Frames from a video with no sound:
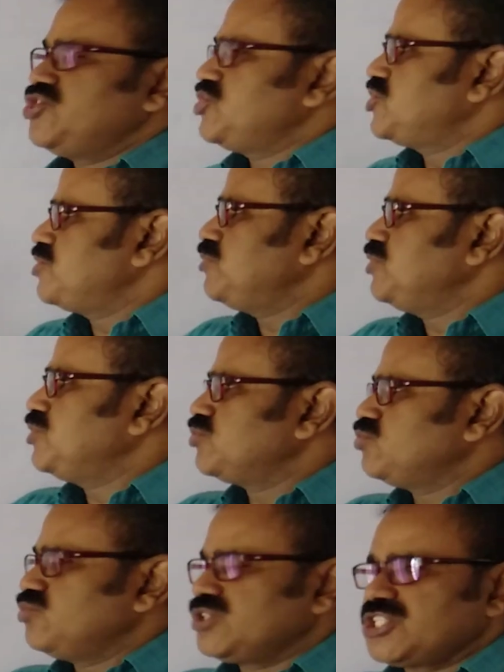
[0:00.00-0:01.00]

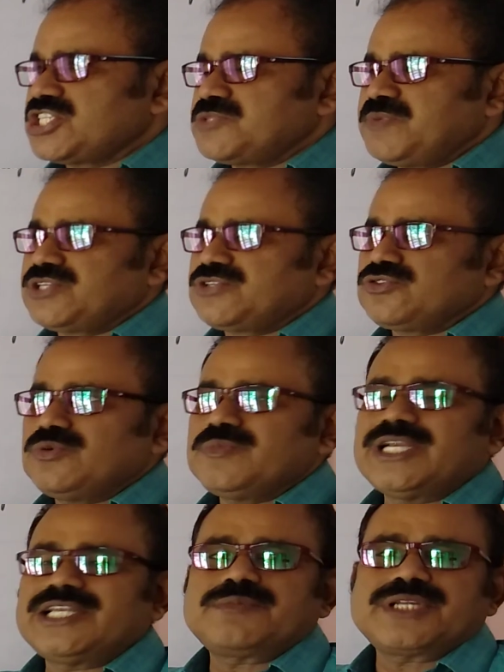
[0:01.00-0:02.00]
distributive with respect to
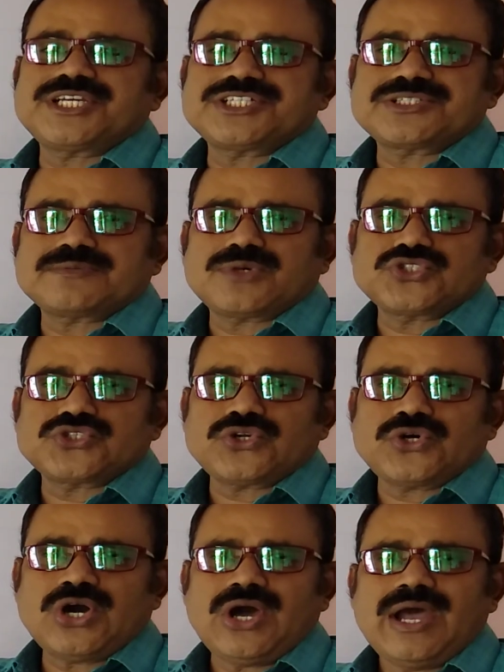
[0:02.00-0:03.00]
multiplication
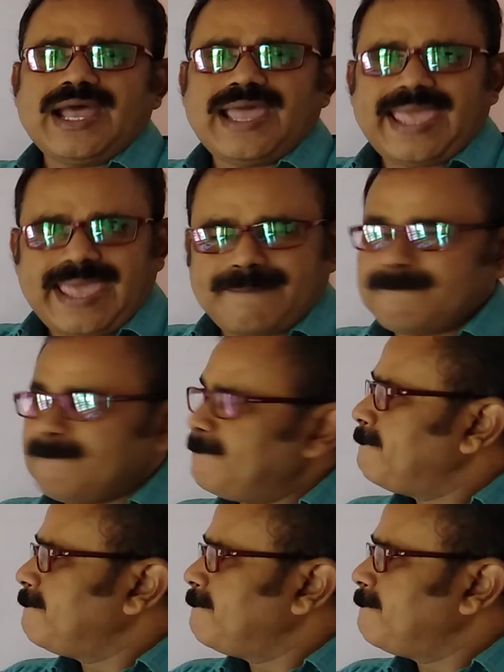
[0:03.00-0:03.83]
modulo M.